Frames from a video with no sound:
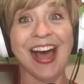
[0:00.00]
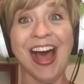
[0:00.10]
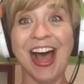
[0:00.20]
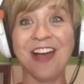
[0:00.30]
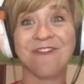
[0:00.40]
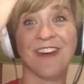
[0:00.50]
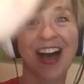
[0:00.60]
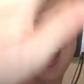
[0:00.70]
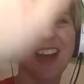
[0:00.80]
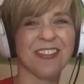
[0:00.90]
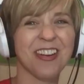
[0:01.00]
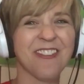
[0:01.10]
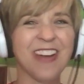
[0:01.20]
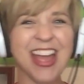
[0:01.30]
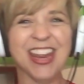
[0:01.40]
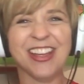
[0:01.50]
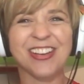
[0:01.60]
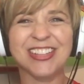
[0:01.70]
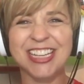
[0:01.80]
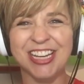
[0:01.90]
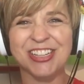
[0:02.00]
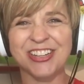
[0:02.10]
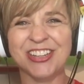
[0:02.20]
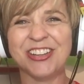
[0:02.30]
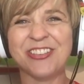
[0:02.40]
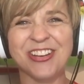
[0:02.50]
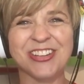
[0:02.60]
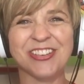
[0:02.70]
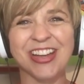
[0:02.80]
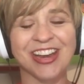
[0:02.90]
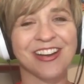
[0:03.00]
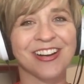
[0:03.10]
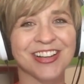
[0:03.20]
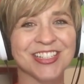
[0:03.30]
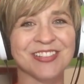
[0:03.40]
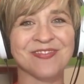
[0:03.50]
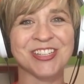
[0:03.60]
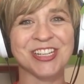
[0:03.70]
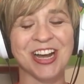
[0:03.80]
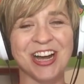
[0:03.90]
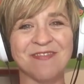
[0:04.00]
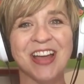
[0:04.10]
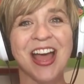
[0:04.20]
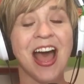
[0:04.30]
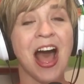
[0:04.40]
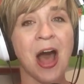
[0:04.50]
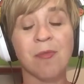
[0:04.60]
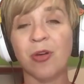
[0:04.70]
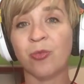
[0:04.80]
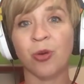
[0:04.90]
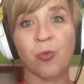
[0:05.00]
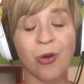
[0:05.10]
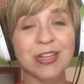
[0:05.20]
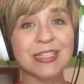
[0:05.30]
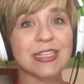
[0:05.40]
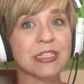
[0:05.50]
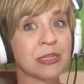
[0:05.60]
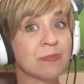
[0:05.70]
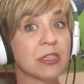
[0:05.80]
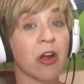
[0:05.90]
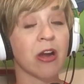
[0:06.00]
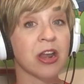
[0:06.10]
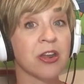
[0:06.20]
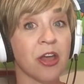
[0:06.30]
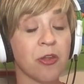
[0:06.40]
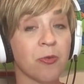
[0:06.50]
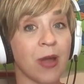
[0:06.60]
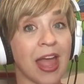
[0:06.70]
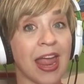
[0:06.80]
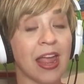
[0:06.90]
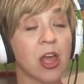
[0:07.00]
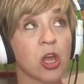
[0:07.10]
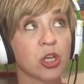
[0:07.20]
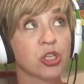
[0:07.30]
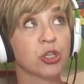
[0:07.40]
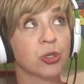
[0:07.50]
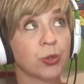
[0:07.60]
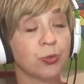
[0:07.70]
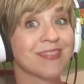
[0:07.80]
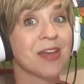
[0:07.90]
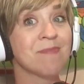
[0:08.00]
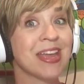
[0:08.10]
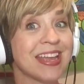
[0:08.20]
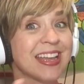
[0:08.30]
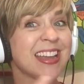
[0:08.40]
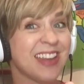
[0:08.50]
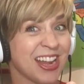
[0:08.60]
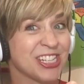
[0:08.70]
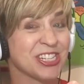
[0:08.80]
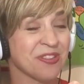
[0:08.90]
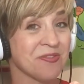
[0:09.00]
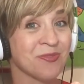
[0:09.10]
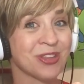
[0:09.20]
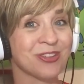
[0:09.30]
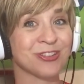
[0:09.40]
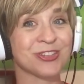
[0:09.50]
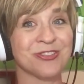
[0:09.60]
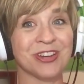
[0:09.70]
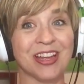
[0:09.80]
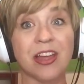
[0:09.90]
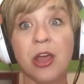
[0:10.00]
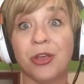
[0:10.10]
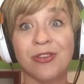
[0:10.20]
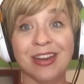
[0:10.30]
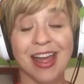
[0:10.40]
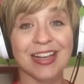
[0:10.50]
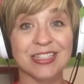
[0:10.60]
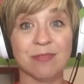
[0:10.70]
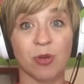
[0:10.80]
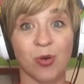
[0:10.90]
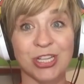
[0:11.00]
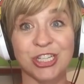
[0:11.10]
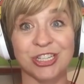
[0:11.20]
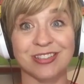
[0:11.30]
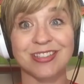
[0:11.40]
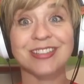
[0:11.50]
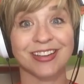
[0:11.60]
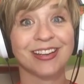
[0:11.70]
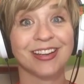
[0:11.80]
High five. Way to go, teacher. You are doing an awesome job. Reward systems are another way to make a connection with your student. You can ask them questions.